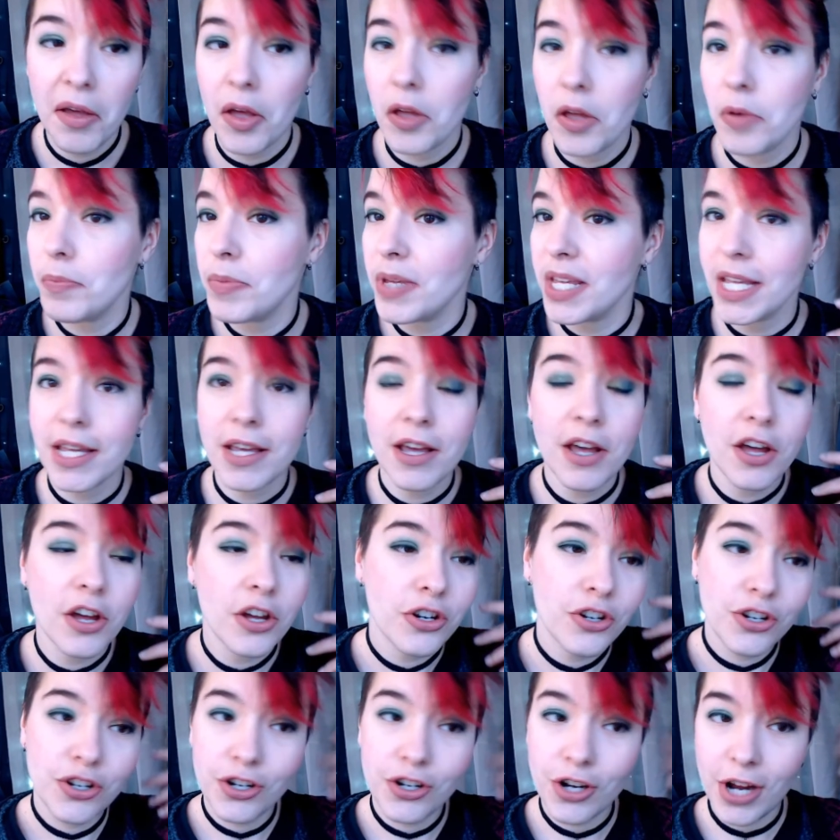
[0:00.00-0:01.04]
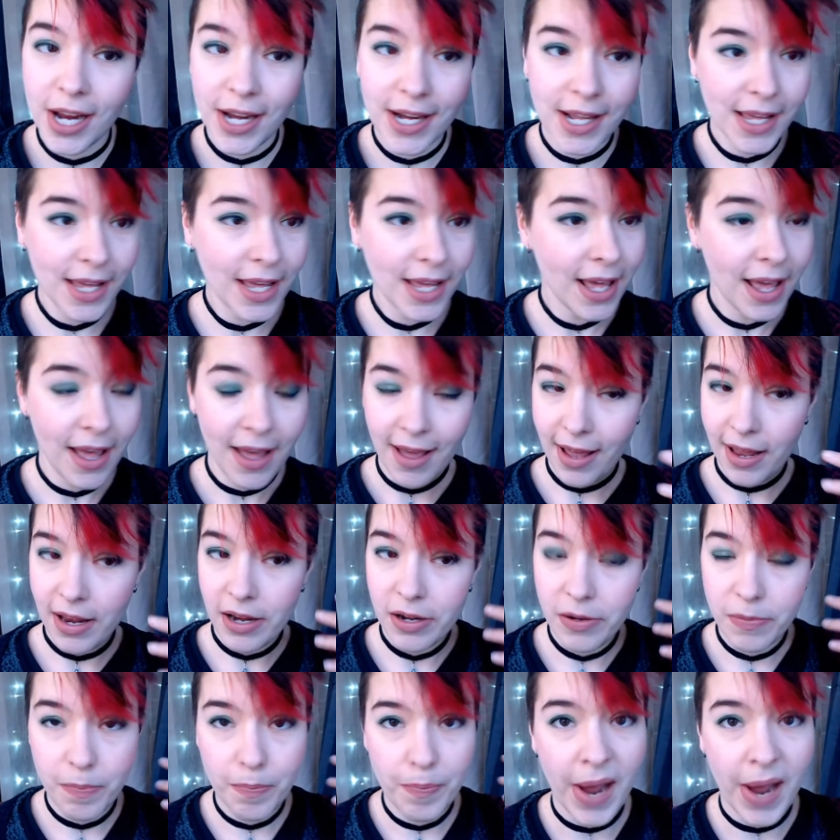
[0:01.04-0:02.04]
and be shiny and